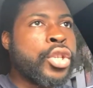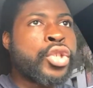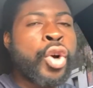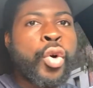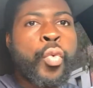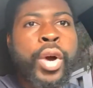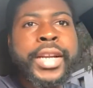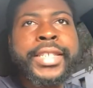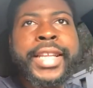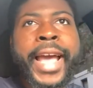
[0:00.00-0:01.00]
So, what
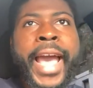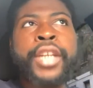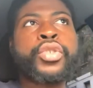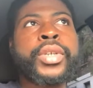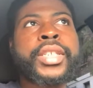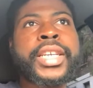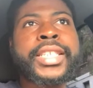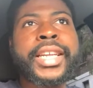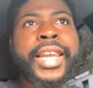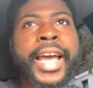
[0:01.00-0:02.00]
is the entrance
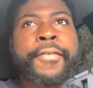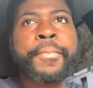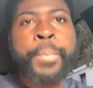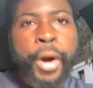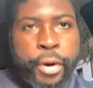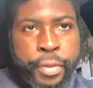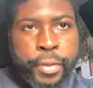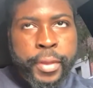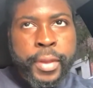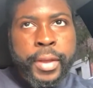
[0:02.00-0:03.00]
into life?
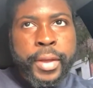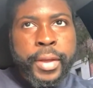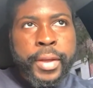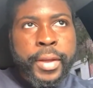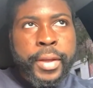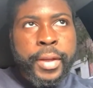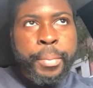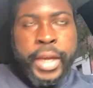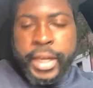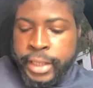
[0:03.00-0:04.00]
Birth.
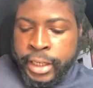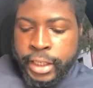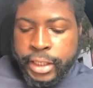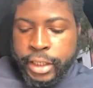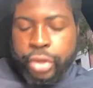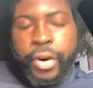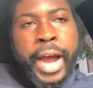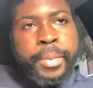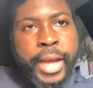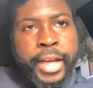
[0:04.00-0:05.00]
Because he just
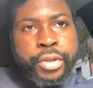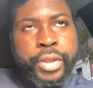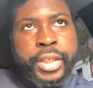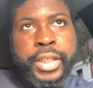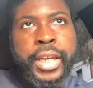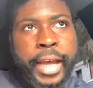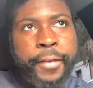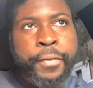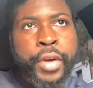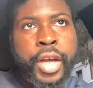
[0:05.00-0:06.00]
described the entrance into
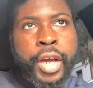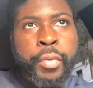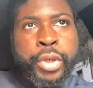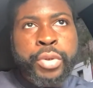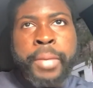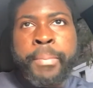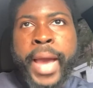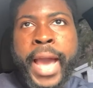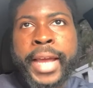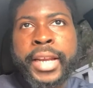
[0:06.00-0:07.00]
life, which was a
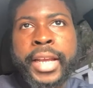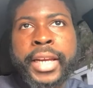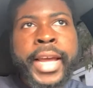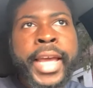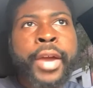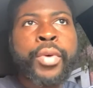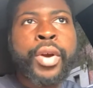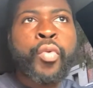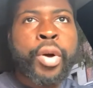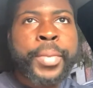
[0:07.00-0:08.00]
man laying with
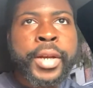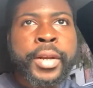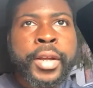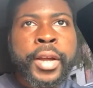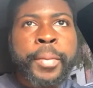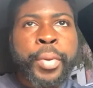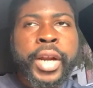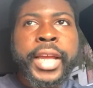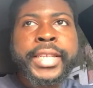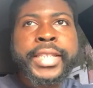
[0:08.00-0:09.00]
a woman,
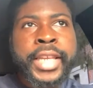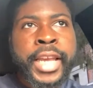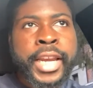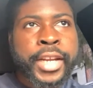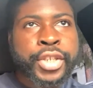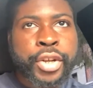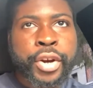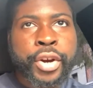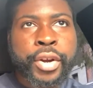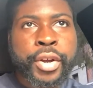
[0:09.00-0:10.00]
putting his seed into
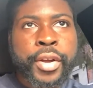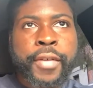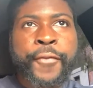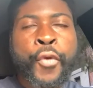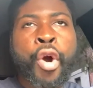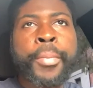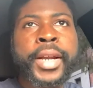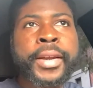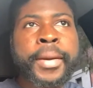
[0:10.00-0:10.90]
her, forming